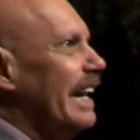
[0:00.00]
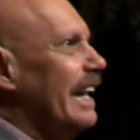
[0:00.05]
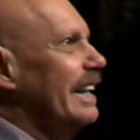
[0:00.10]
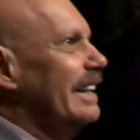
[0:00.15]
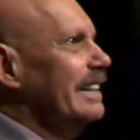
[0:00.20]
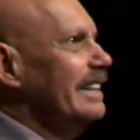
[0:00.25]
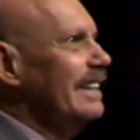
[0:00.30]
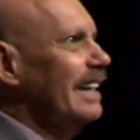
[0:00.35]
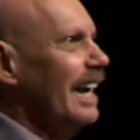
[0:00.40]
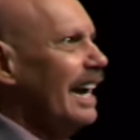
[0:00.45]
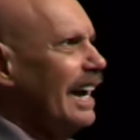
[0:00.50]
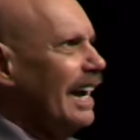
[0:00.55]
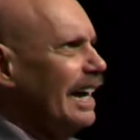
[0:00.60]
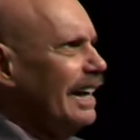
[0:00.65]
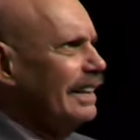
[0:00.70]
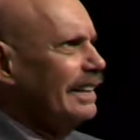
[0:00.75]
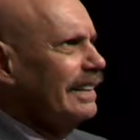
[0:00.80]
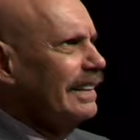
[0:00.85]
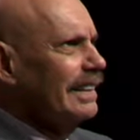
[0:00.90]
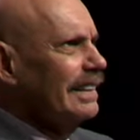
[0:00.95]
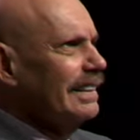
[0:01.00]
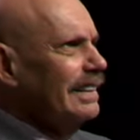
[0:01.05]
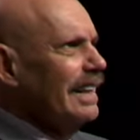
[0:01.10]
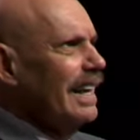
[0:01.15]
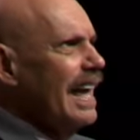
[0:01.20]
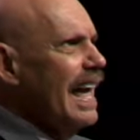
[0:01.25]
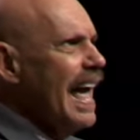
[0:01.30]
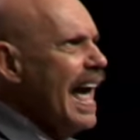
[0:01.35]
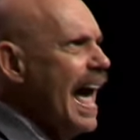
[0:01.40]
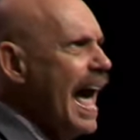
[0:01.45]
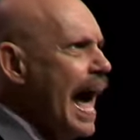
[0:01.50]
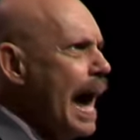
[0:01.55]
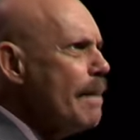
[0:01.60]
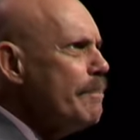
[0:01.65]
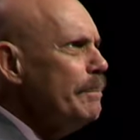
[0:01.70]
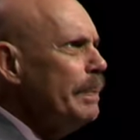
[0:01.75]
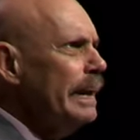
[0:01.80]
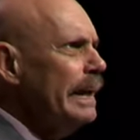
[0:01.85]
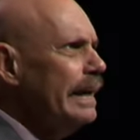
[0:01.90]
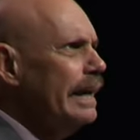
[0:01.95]
8 and 9.
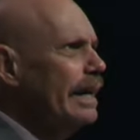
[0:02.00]
Happy